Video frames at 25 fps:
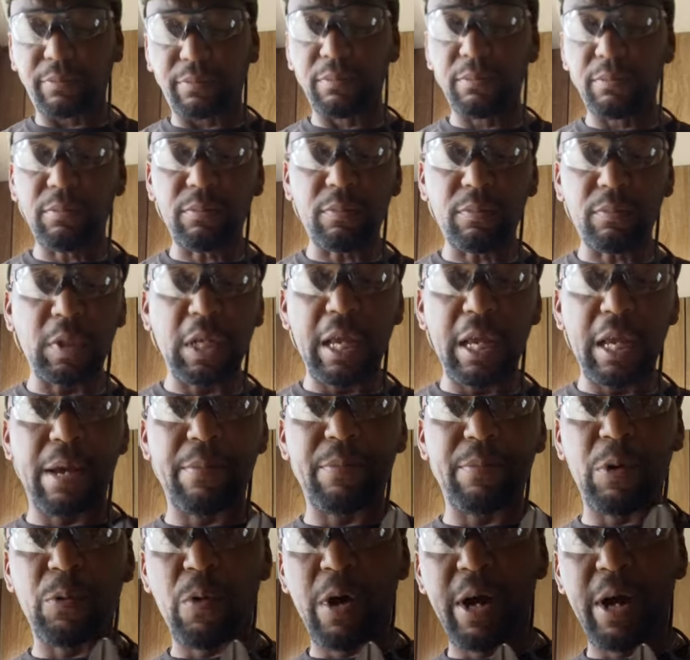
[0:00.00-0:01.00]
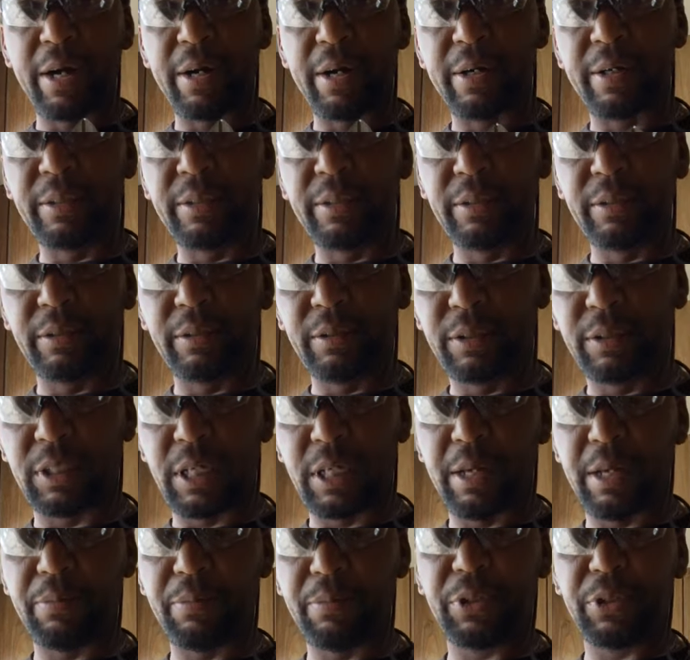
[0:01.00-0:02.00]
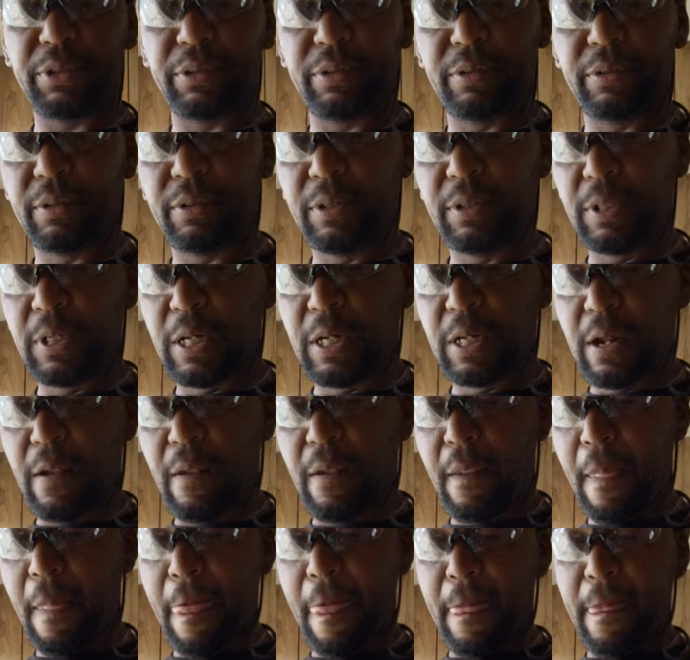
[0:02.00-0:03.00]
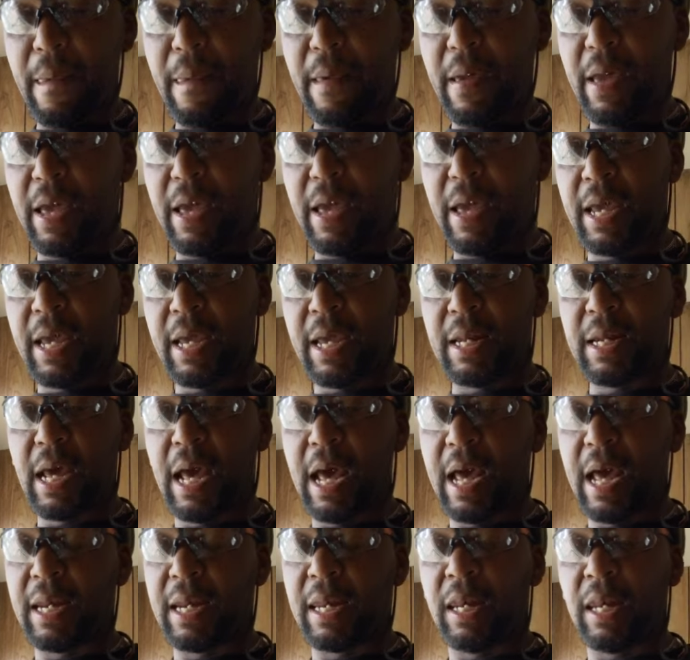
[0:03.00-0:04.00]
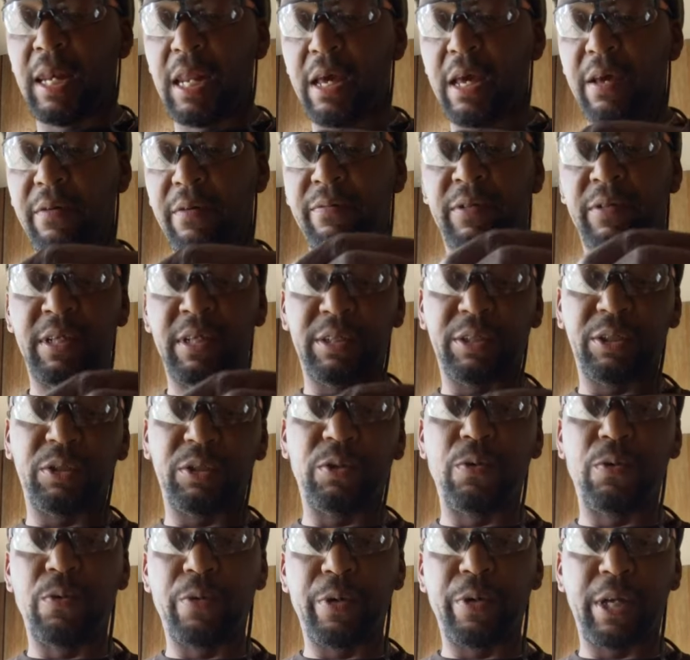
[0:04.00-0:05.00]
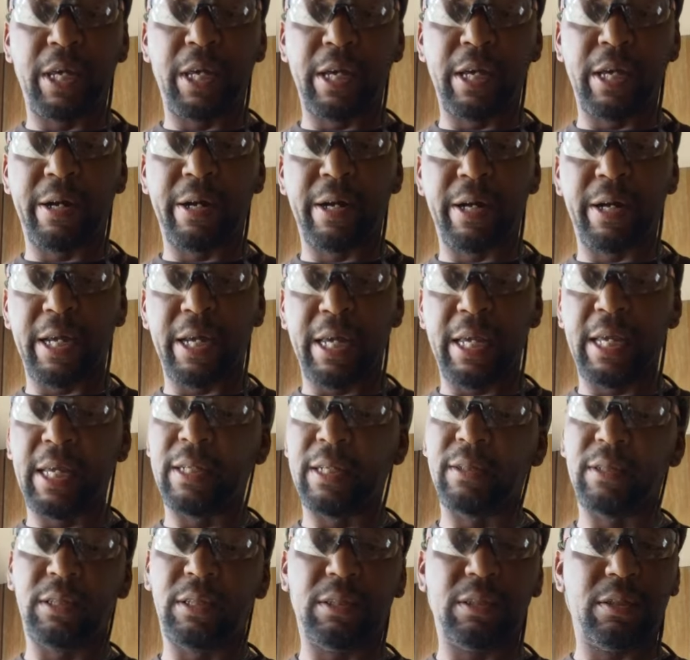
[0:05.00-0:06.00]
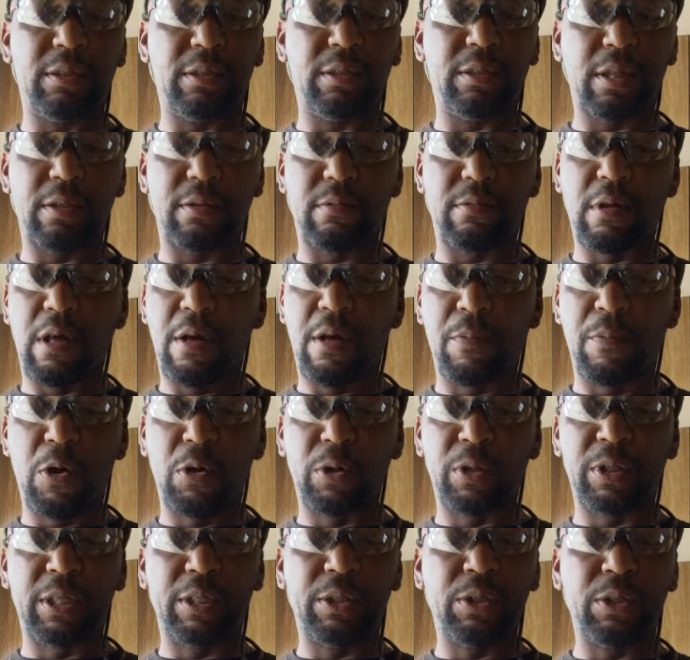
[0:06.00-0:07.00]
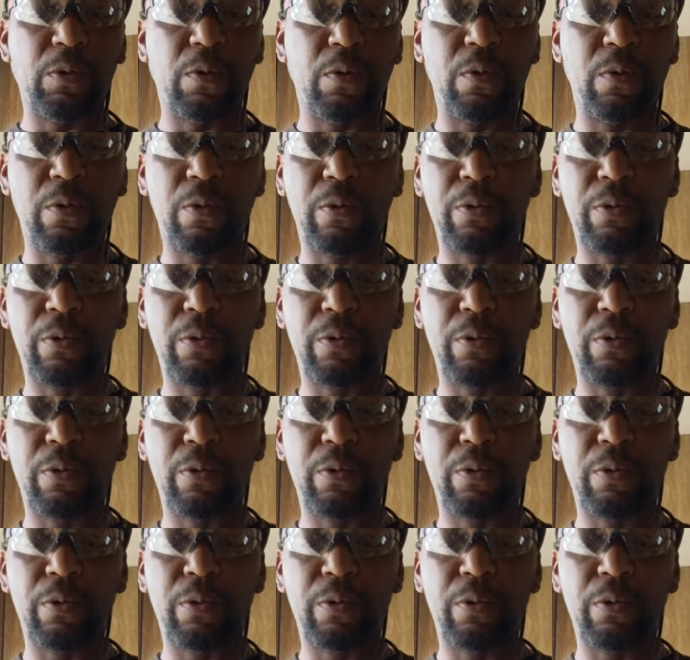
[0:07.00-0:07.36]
I got my wire snips, and I love this tool here. It's a multi-tool.